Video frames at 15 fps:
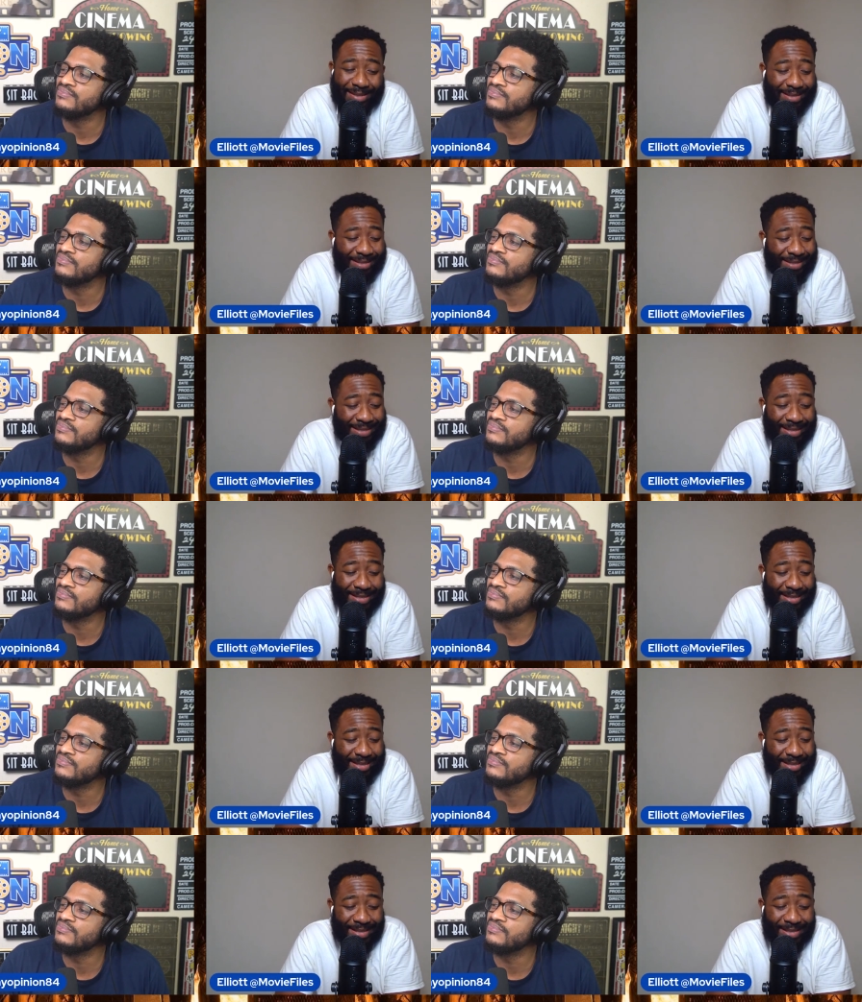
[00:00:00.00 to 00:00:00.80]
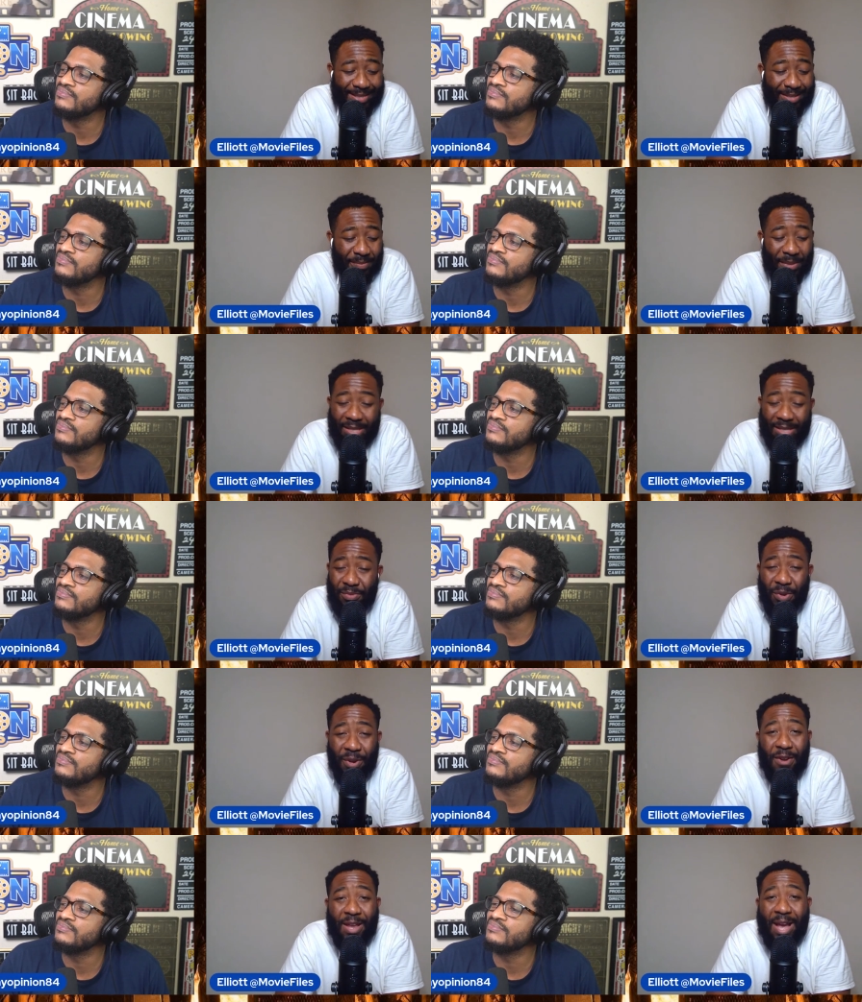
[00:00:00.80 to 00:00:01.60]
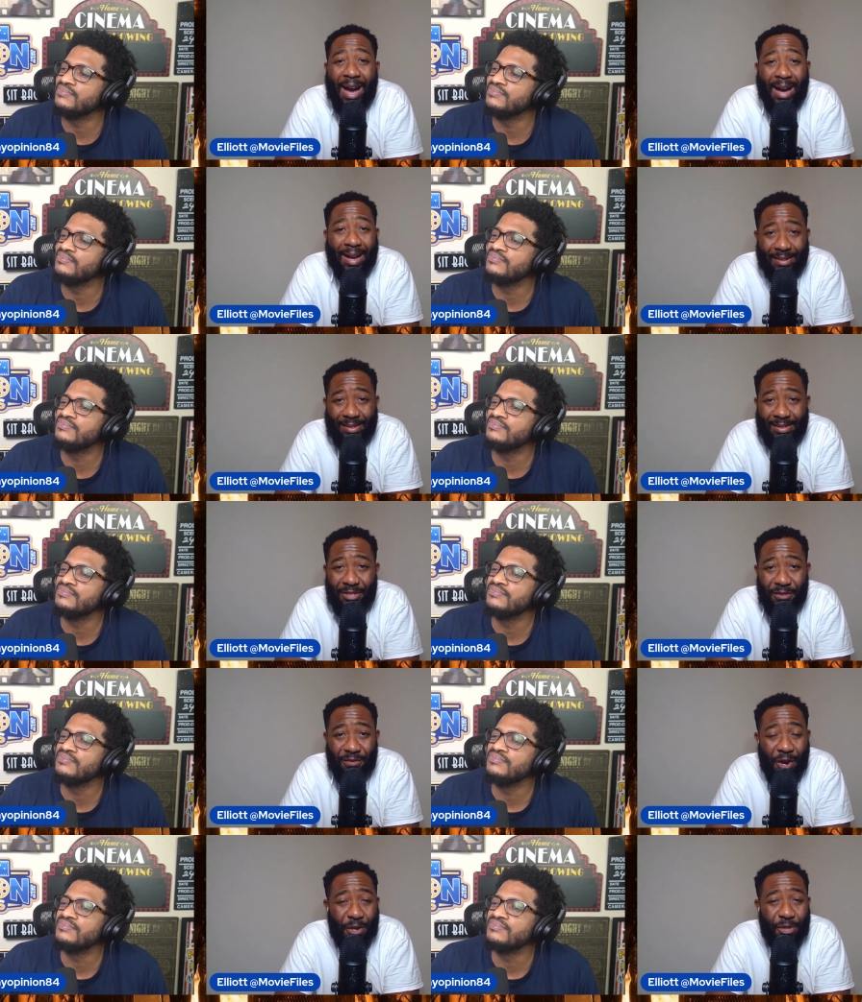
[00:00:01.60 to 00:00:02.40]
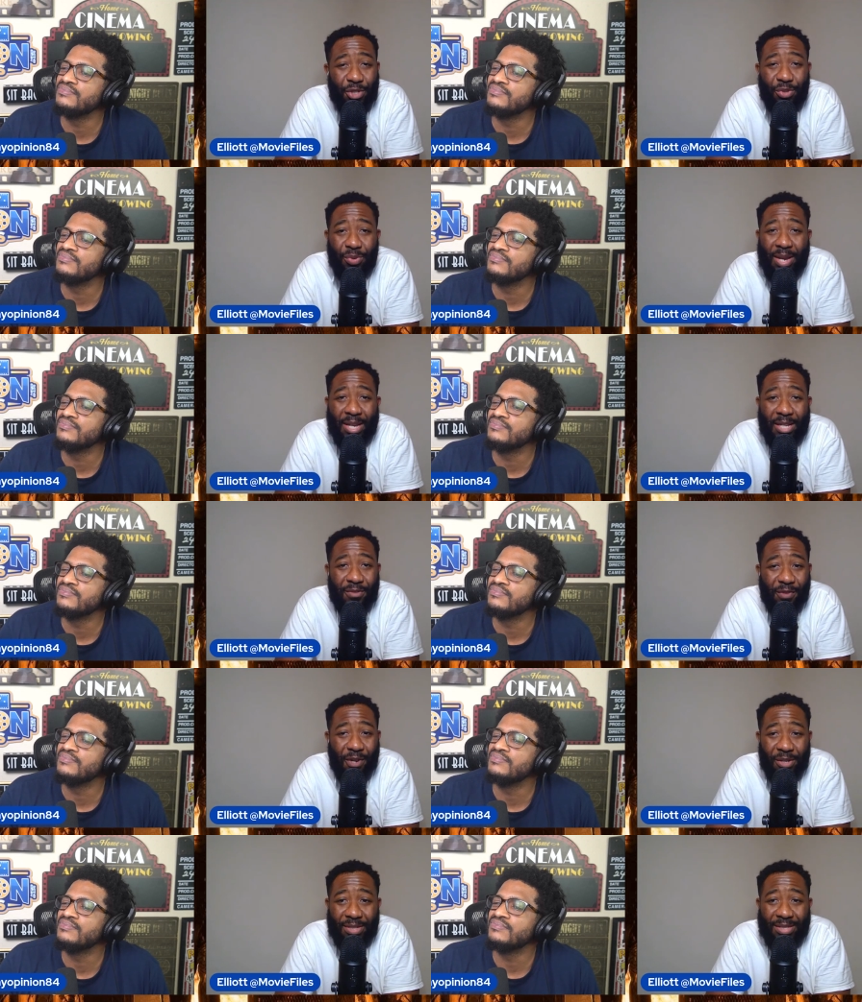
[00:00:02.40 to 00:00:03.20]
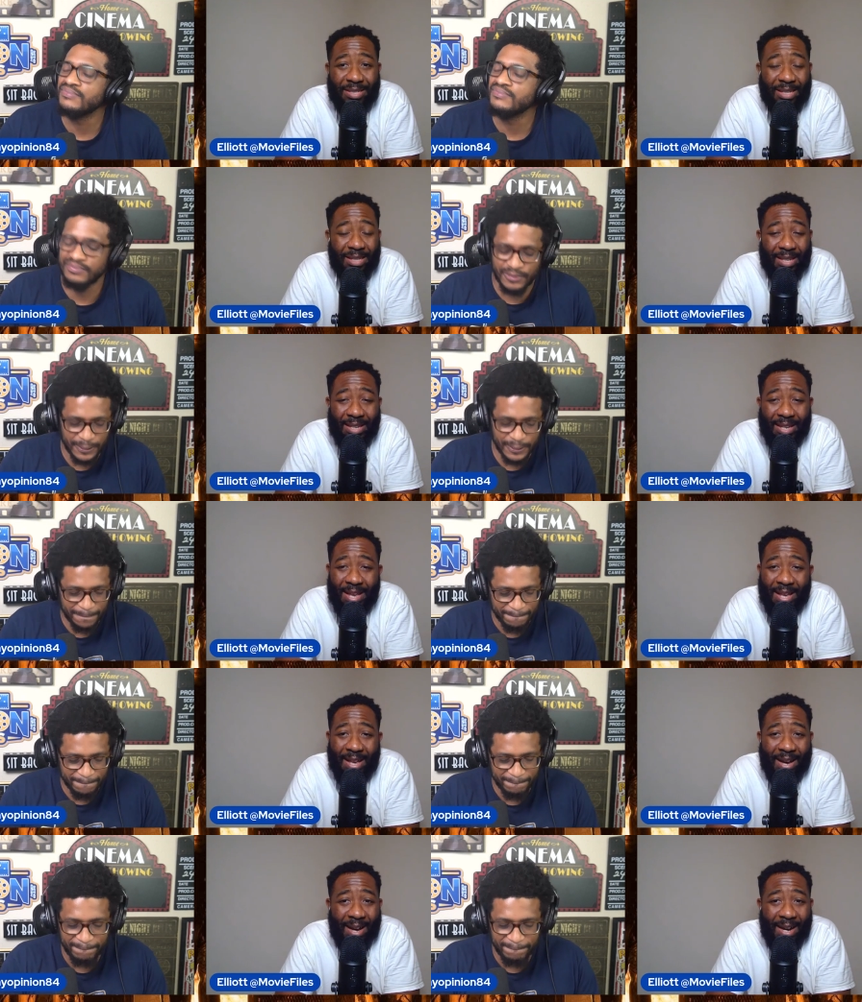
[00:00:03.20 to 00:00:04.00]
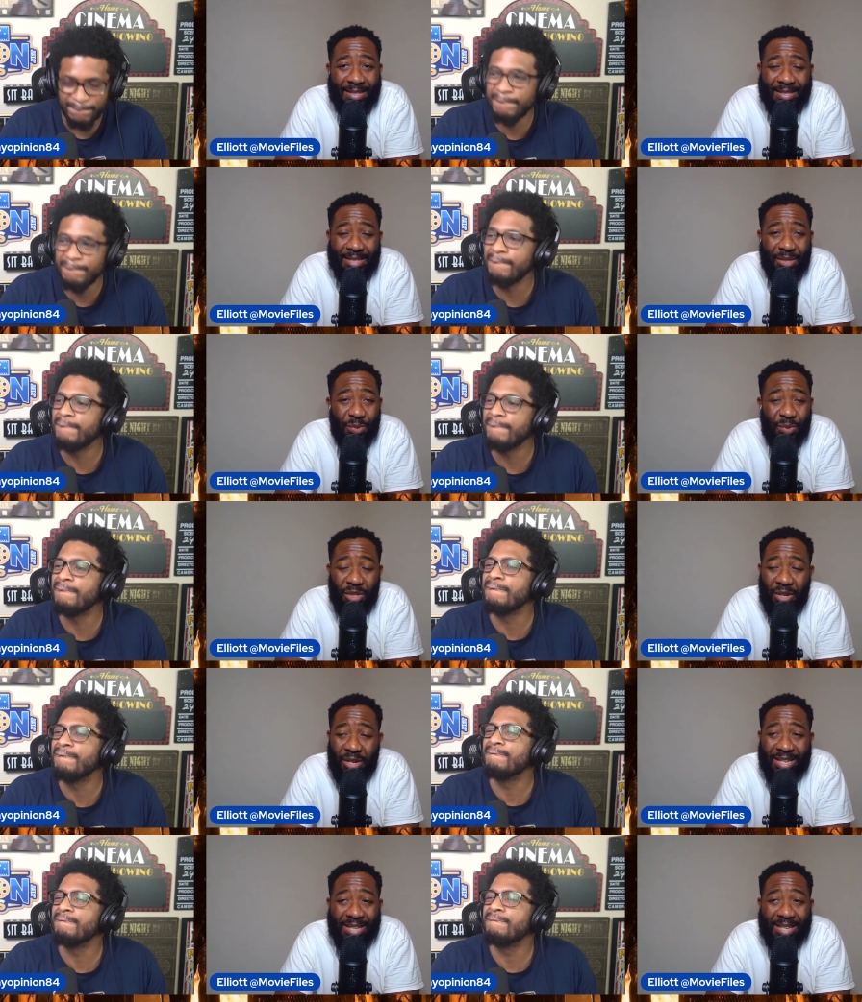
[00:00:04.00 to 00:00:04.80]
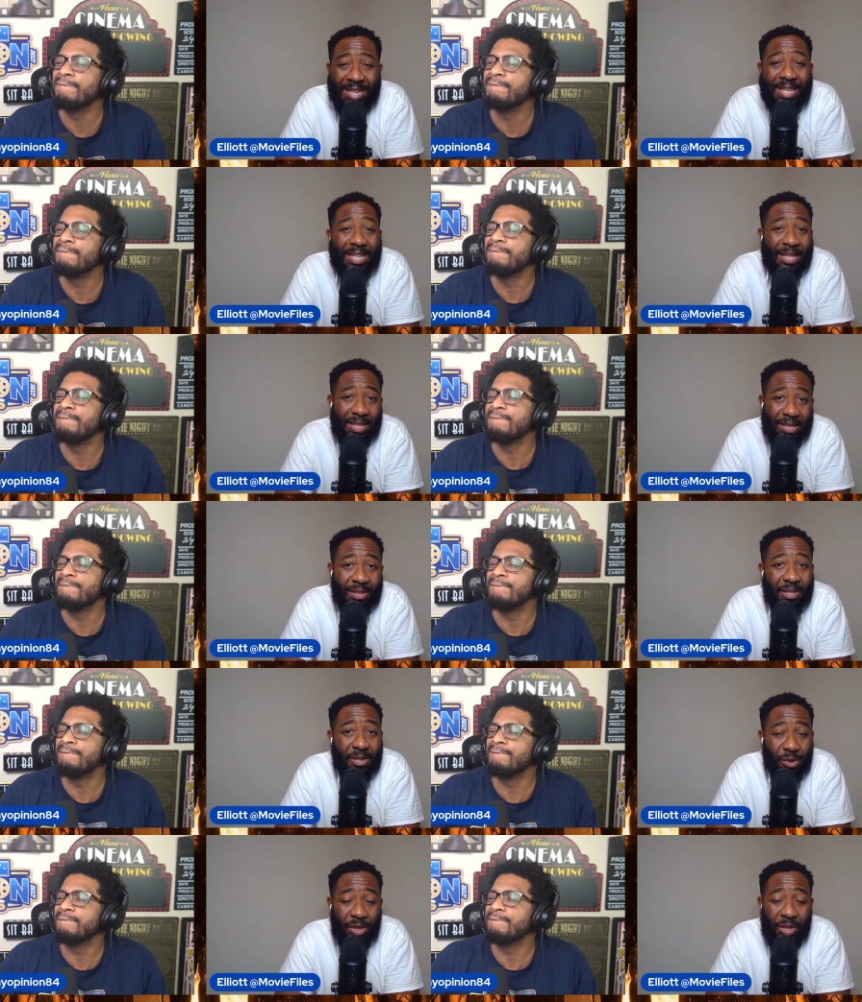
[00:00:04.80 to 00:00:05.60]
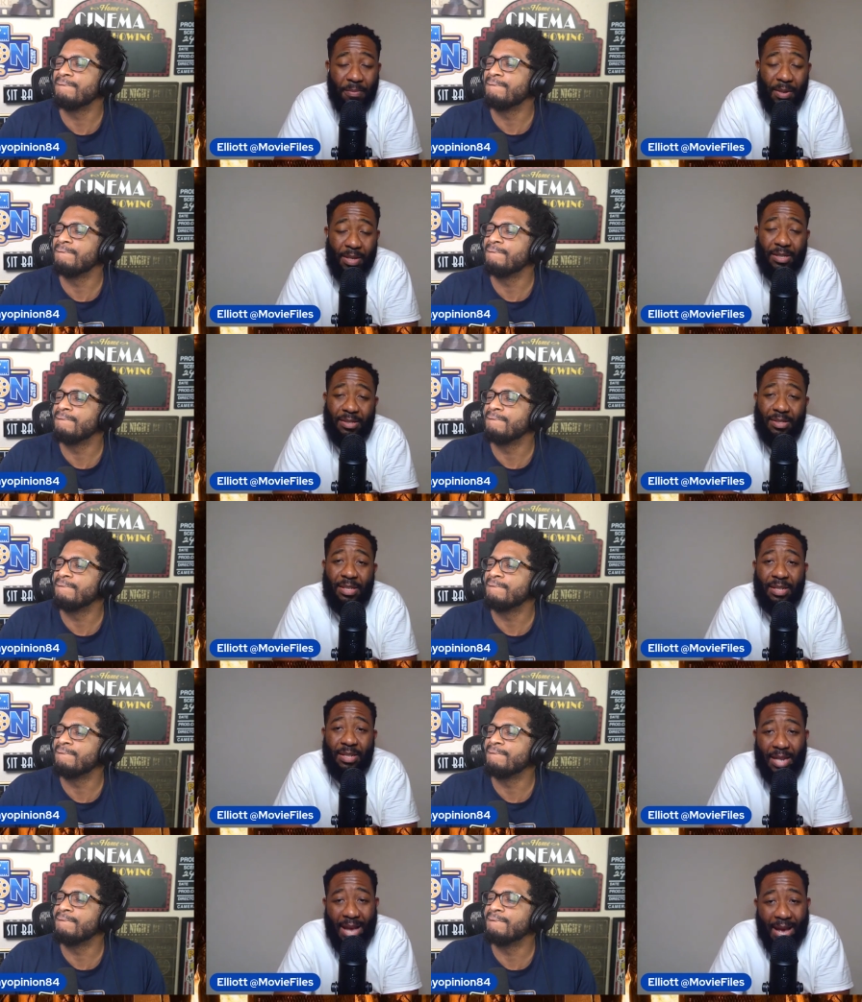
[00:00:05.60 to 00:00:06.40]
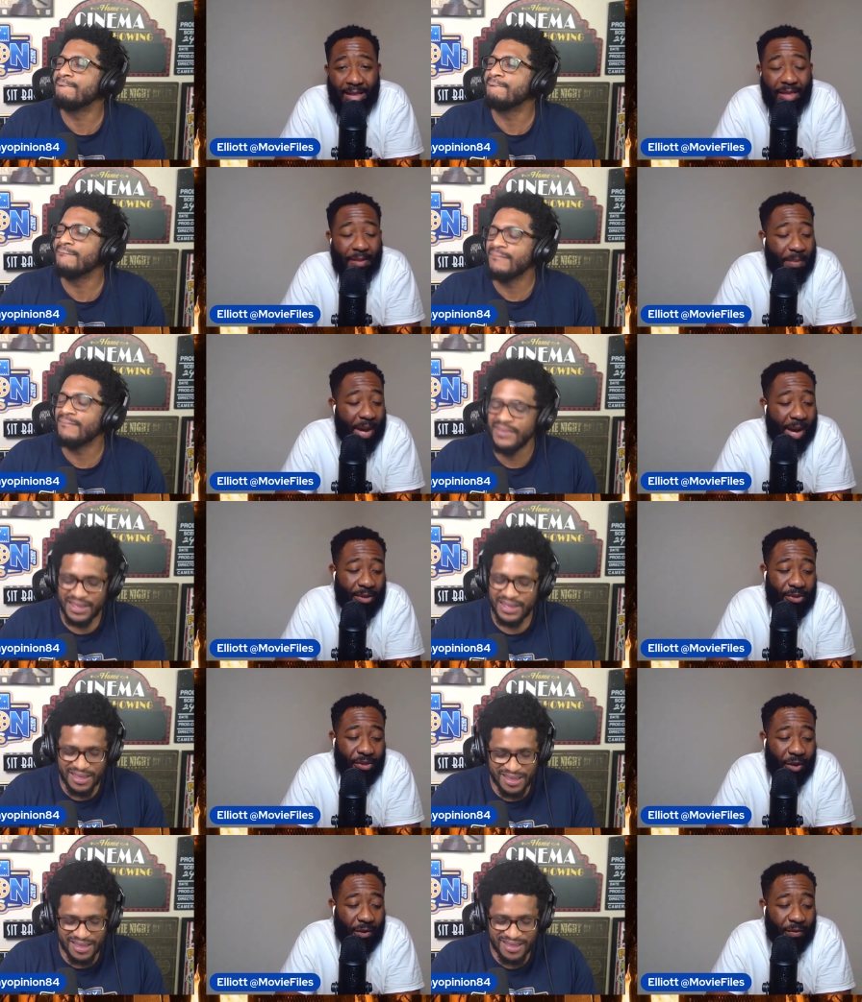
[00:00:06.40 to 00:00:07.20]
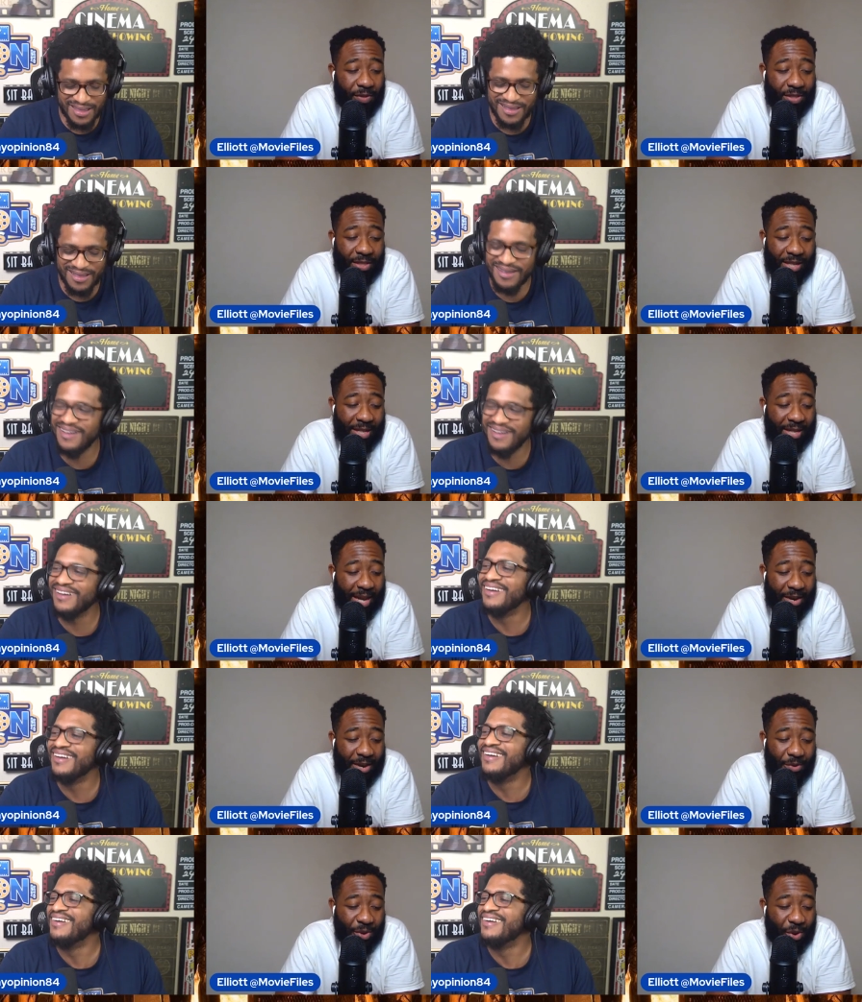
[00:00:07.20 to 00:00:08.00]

Speaker 1: this this to me is very odd. This is very strange, very silly because uh, this was going to kill it, literally pun intended, at the box office. And I don't